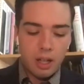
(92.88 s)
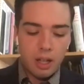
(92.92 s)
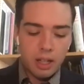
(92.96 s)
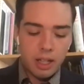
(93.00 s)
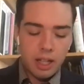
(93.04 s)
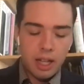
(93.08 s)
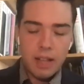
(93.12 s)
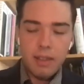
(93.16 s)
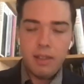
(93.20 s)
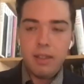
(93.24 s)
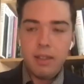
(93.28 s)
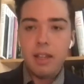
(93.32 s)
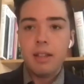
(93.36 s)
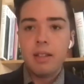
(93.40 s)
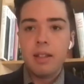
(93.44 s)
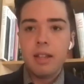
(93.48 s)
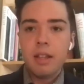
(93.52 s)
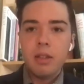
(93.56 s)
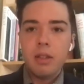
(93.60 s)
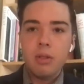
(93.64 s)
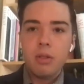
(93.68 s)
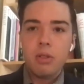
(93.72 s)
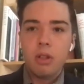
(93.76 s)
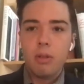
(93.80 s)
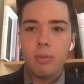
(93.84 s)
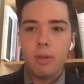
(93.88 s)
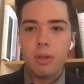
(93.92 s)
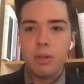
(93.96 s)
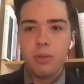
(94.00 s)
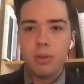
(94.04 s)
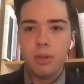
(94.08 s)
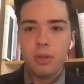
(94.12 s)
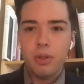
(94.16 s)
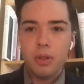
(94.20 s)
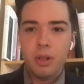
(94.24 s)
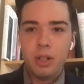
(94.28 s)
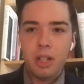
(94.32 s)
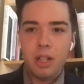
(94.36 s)
Cathay, thank you so much for
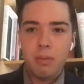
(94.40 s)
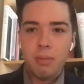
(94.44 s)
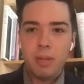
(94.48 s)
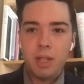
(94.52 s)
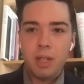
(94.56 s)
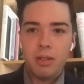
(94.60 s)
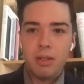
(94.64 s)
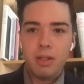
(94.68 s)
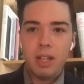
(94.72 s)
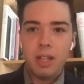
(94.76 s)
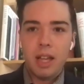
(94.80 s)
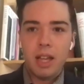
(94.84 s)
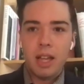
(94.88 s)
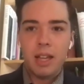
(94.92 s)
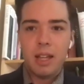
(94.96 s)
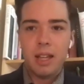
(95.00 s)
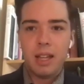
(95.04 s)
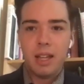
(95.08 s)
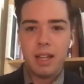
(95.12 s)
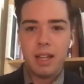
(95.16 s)
joining me today.